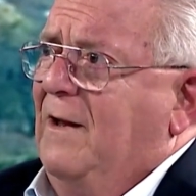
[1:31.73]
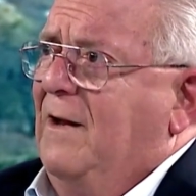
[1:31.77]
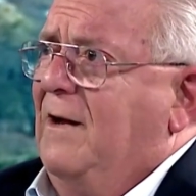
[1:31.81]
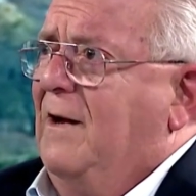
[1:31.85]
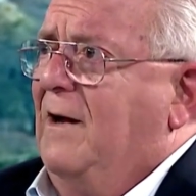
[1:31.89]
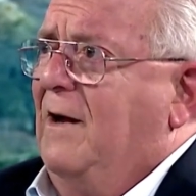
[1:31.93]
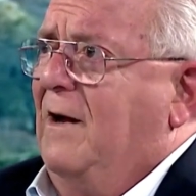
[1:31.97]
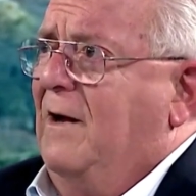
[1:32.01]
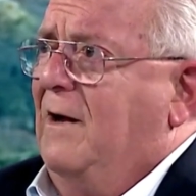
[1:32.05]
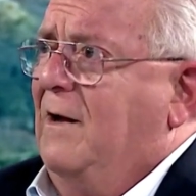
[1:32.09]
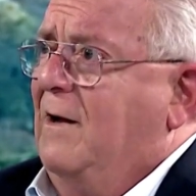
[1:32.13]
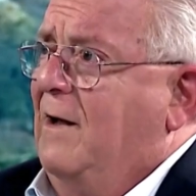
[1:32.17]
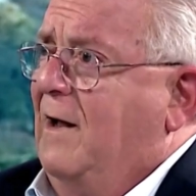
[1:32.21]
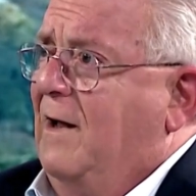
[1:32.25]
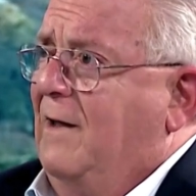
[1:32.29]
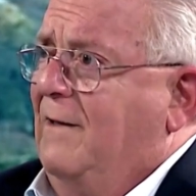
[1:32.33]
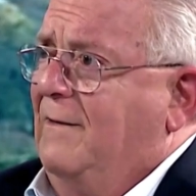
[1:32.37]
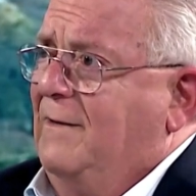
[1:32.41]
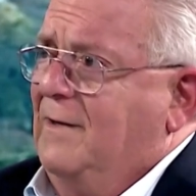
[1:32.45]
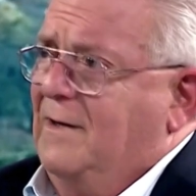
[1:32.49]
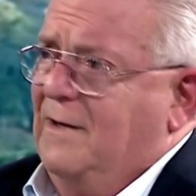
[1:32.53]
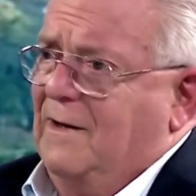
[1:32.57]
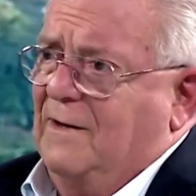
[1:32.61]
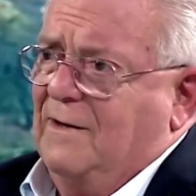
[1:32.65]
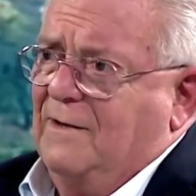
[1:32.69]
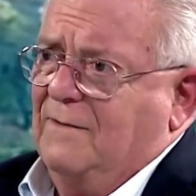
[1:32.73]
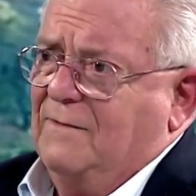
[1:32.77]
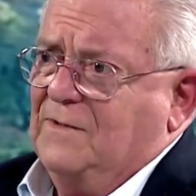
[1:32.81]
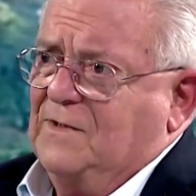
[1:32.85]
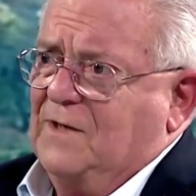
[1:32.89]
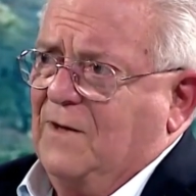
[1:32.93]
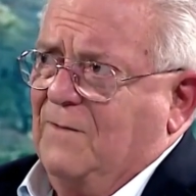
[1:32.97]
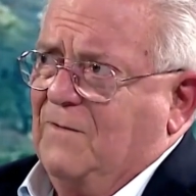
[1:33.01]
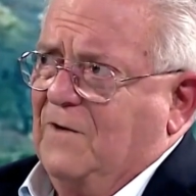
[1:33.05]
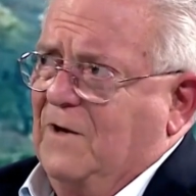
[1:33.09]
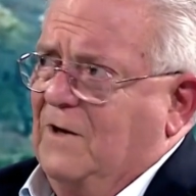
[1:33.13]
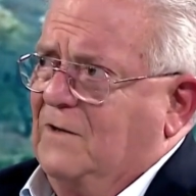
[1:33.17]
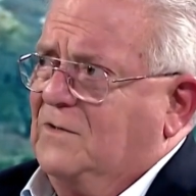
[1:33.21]
And
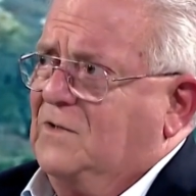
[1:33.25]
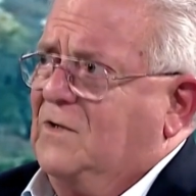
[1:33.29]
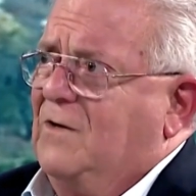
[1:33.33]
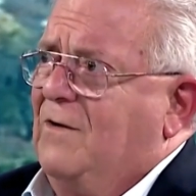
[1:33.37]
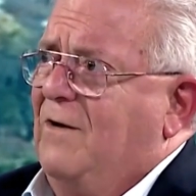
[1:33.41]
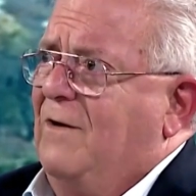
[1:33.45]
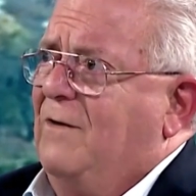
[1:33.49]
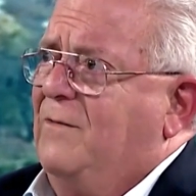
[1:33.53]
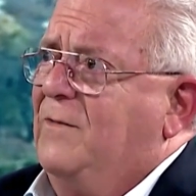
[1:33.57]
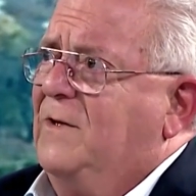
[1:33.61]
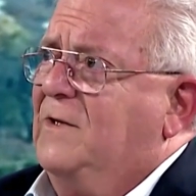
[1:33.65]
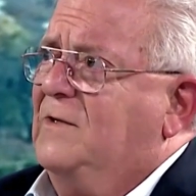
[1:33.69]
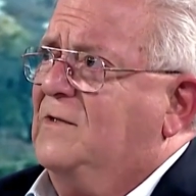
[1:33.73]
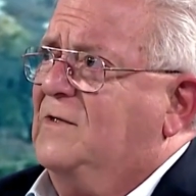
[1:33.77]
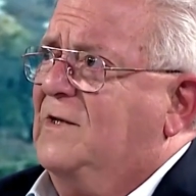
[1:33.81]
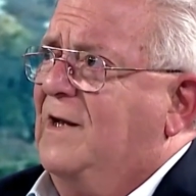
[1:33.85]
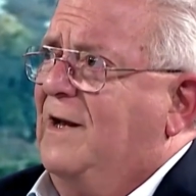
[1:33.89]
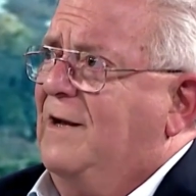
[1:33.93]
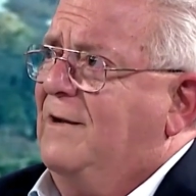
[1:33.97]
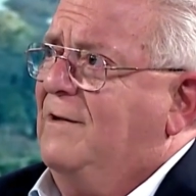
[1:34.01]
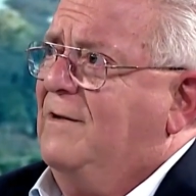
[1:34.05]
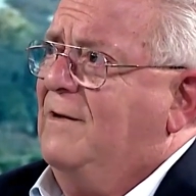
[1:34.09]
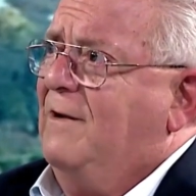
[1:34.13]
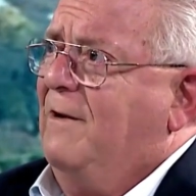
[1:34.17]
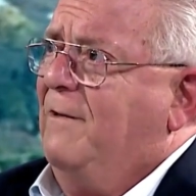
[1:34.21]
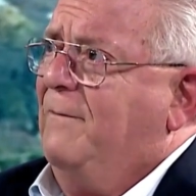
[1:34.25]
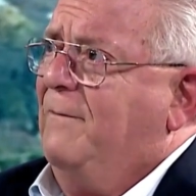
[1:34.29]
someone else called me and said,